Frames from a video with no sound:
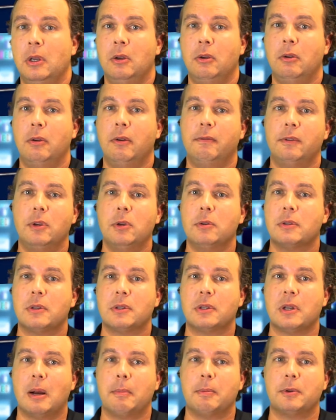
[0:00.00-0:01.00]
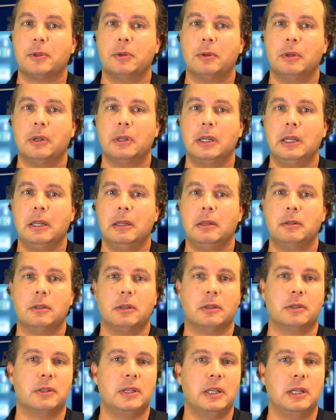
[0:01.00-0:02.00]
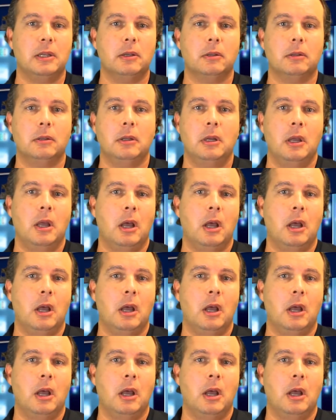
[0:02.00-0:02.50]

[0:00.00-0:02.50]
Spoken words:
who have used this opportunity to steal